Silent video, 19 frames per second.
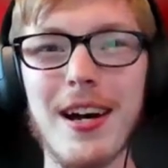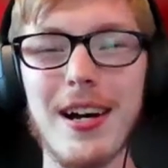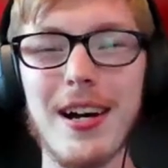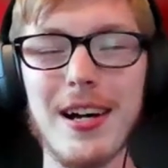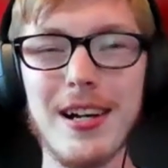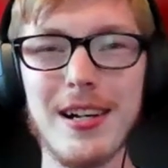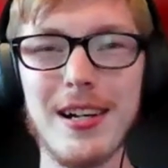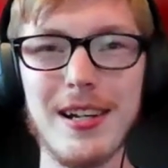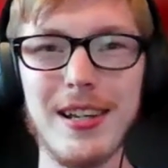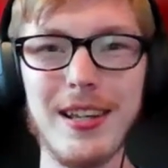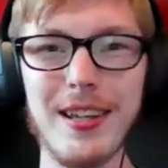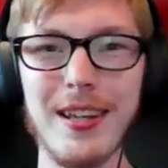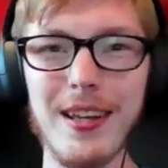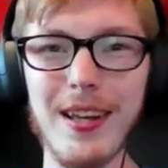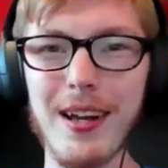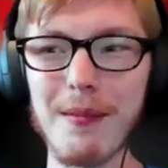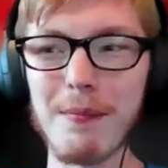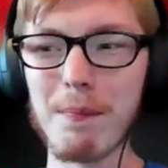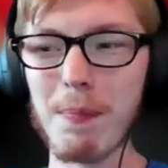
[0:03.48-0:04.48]
Uh,
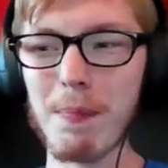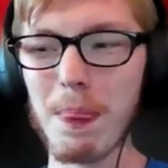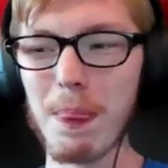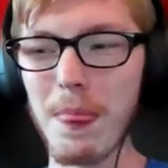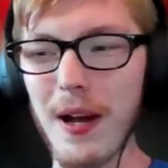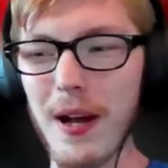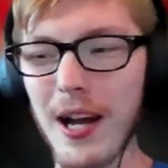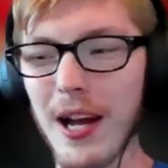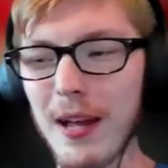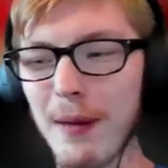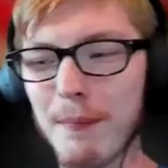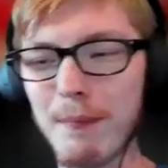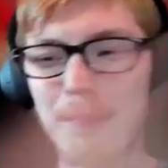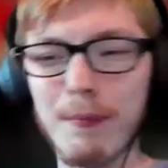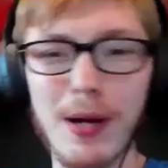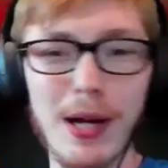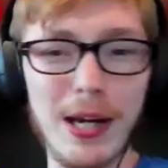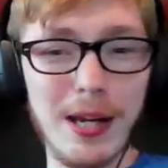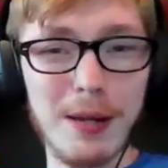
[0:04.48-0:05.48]
I,
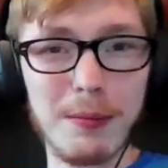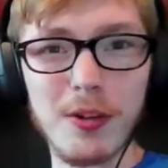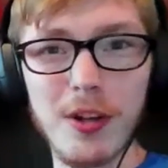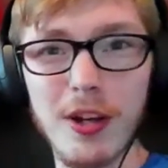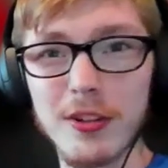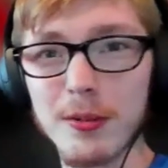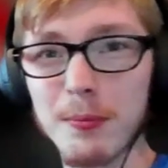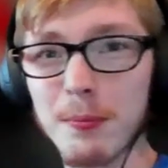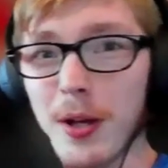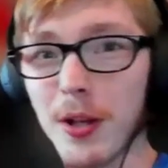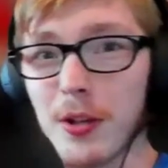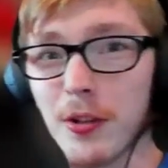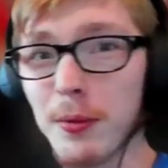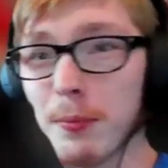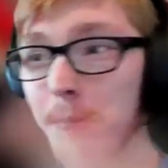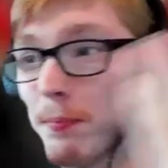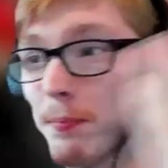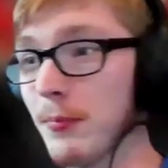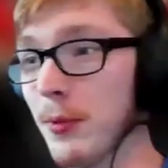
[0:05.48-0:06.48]
my name's Austin Belzer.